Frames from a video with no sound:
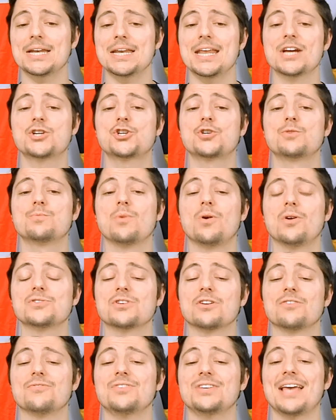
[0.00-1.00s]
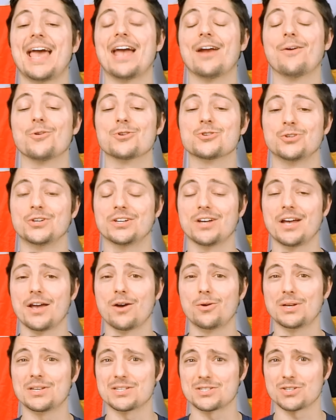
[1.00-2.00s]
Nick Schmaltz of the Arizona
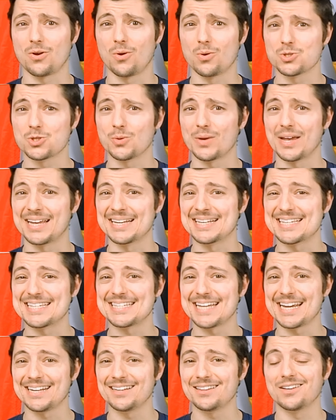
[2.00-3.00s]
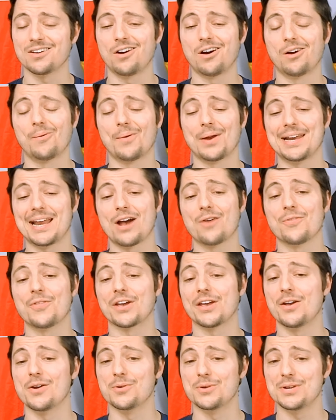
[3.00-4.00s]
Coyotes is also insanely hot right now.
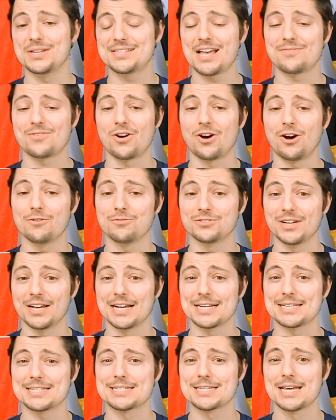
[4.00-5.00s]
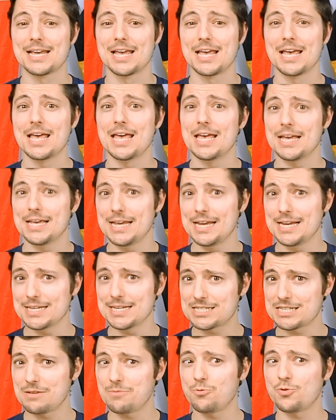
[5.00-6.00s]
The Coyotes have off nights.
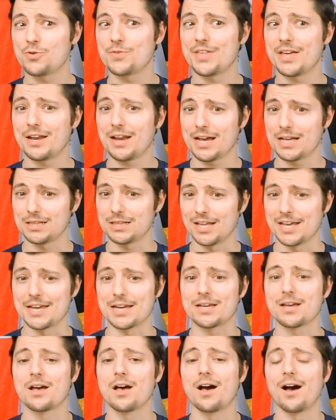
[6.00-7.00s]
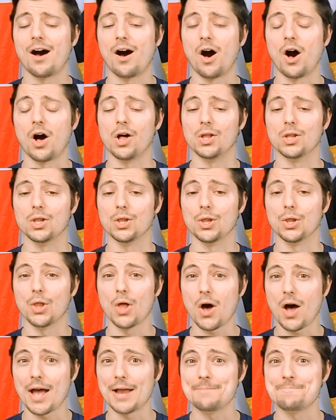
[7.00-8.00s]
He's someone that I like a
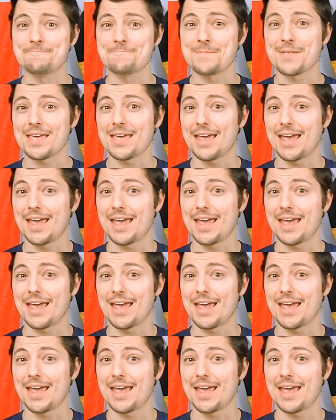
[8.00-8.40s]
lot,